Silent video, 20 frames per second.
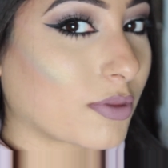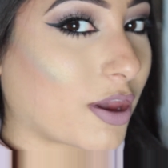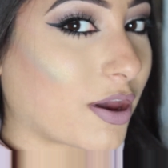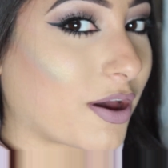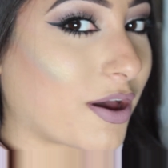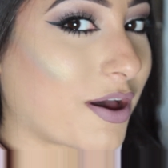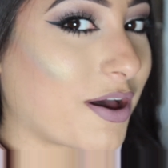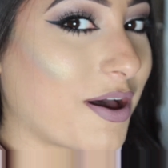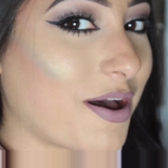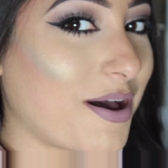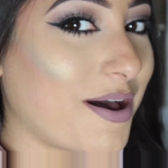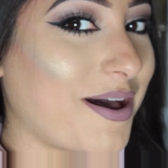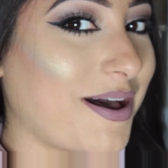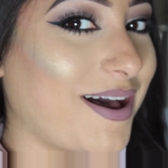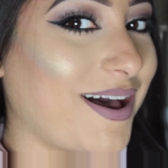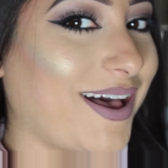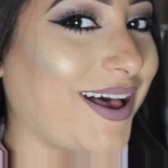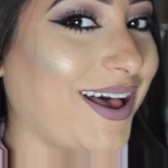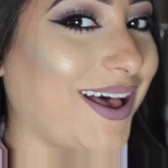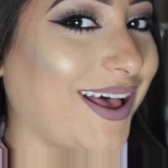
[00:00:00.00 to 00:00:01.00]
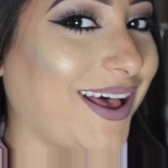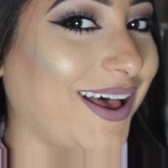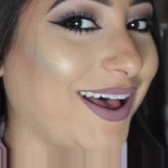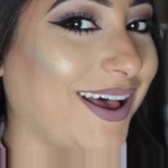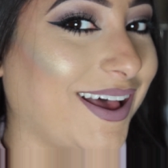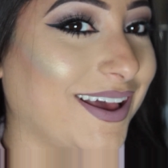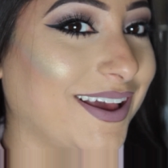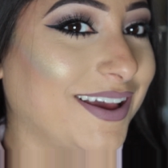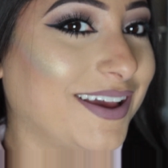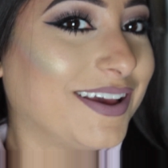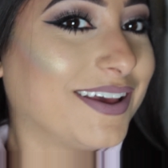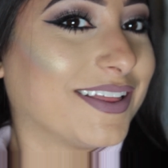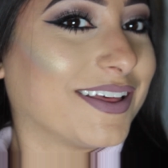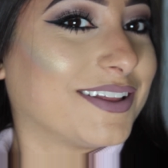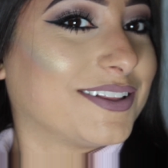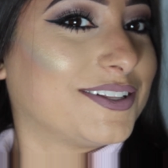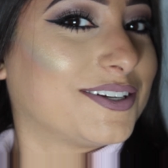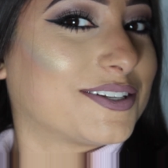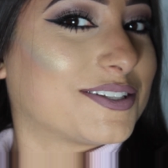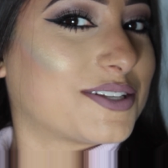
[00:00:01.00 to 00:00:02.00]

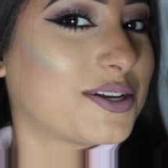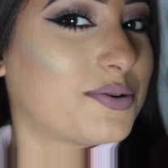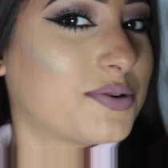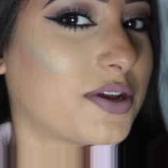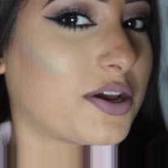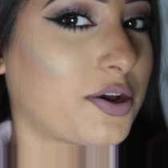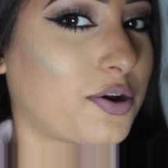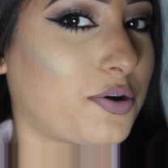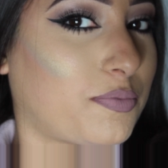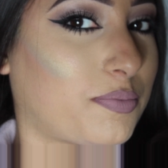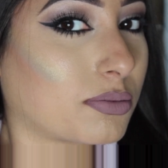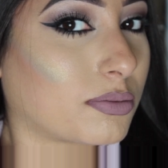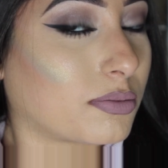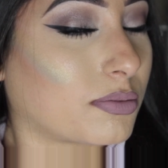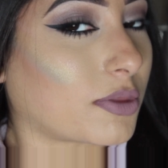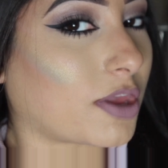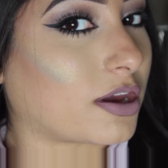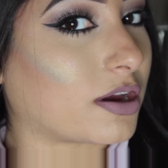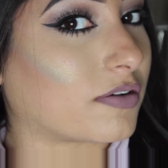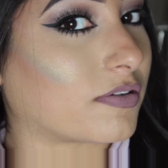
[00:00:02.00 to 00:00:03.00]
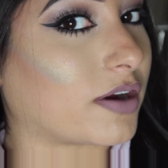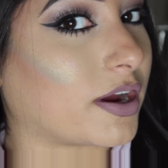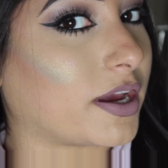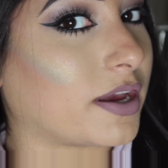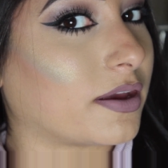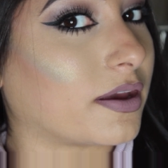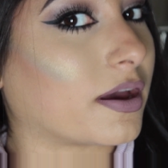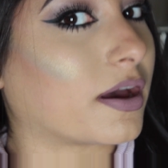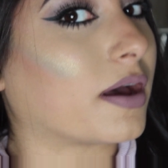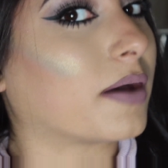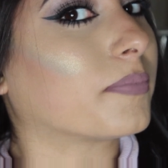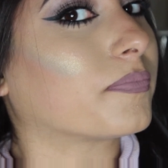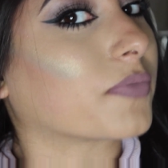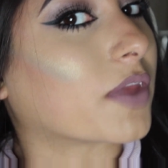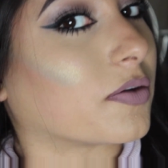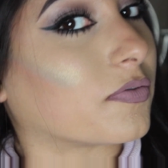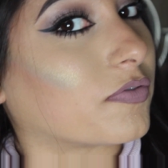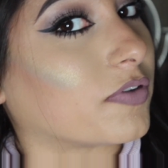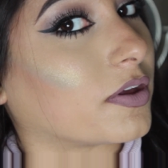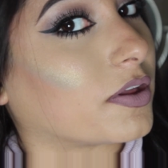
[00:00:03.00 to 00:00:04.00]
It looks so dope. Alright, yeah,
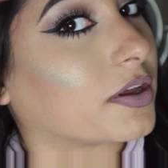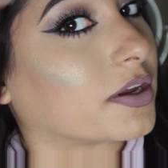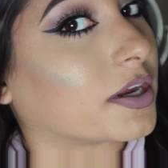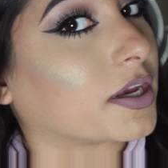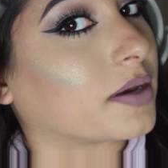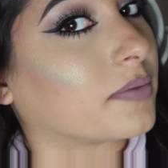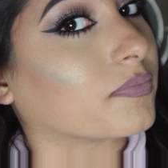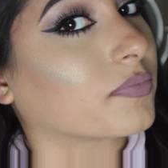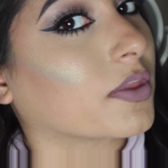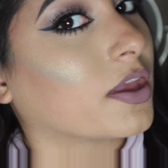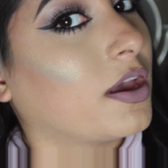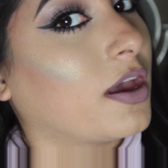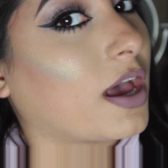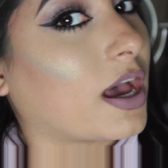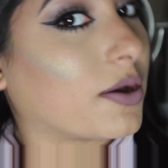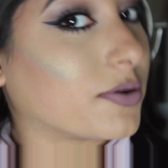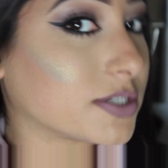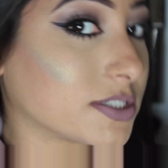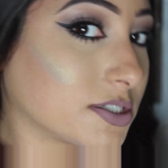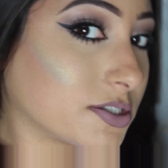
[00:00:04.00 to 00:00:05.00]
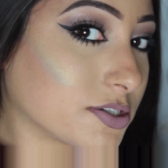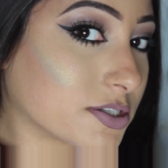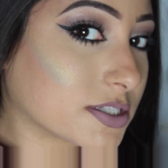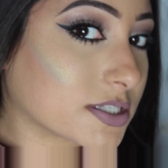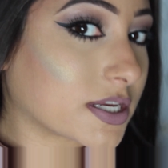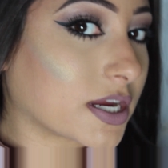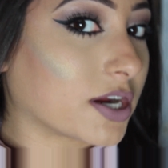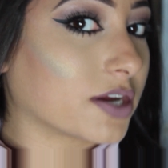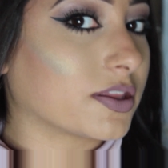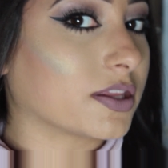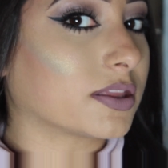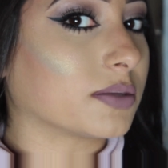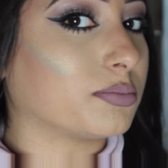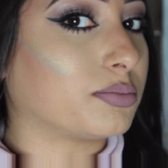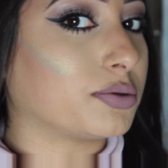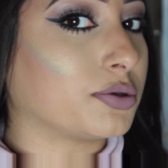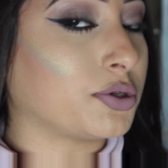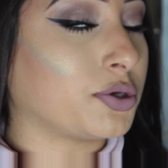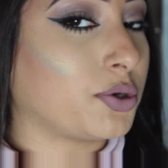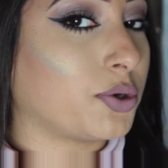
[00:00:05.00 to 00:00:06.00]
I'm feeling it. I was a little scared that the
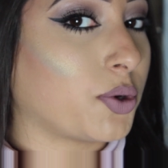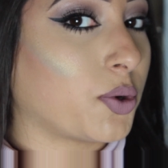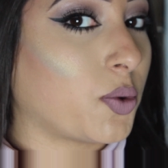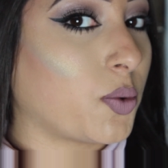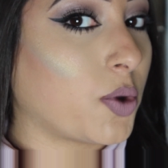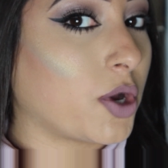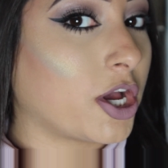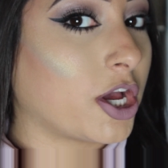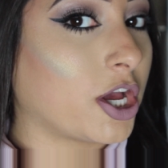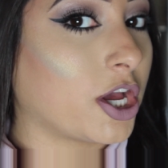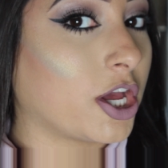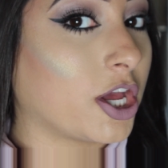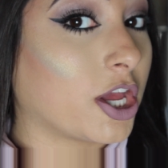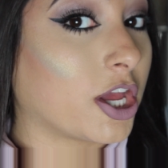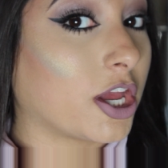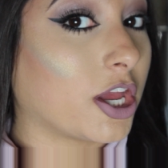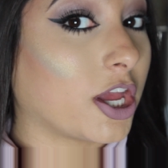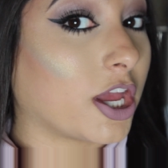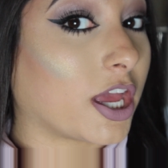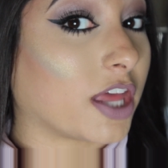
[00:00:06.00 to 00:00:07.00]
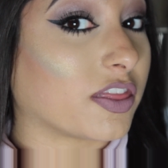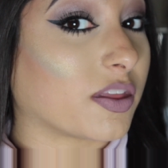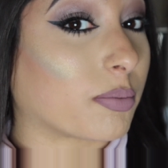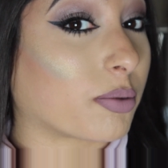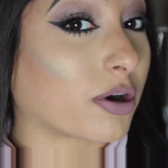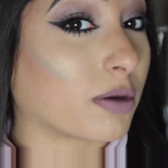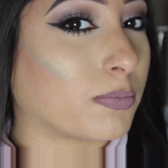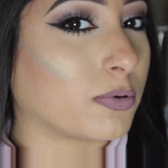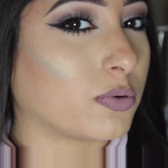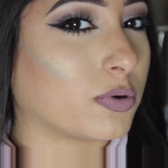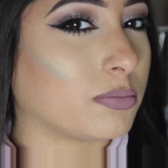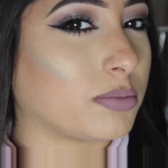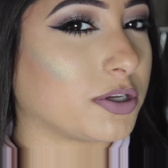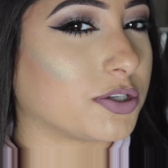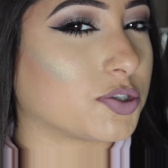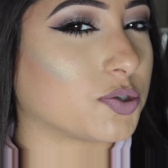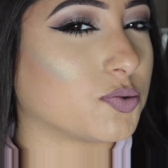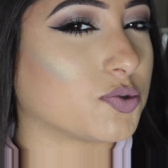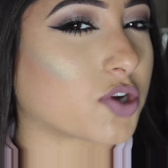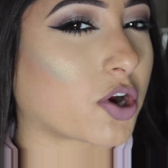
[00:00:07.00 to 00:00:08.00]
blue and the purple would be
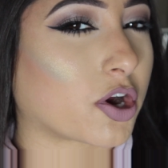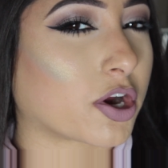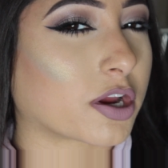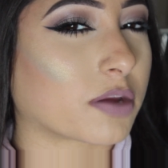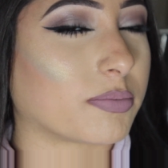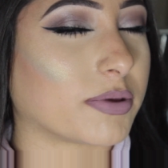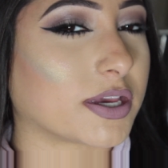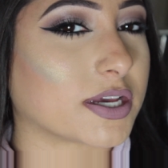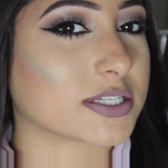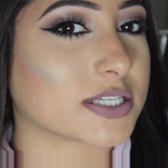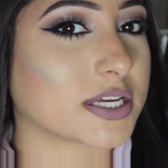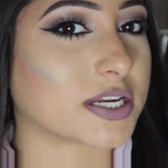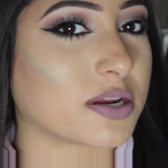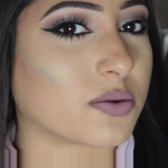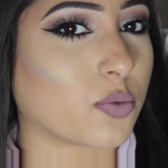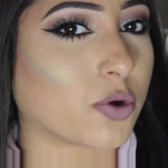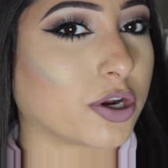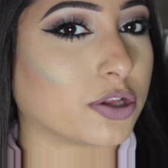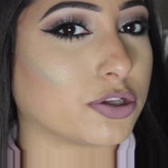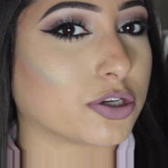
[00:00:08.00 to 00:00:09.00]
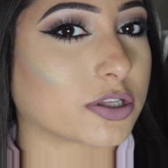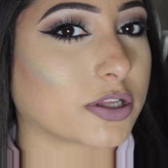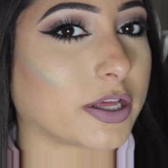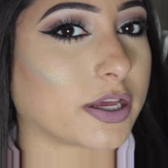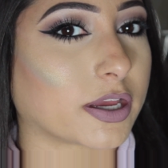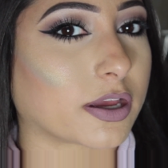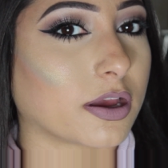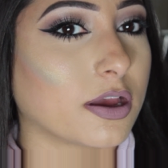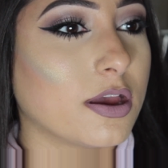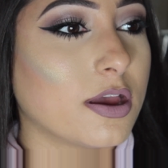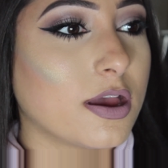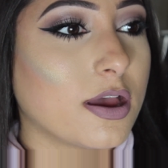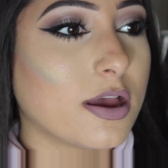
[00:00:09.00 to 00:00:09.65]
too dark because I didn't want to look like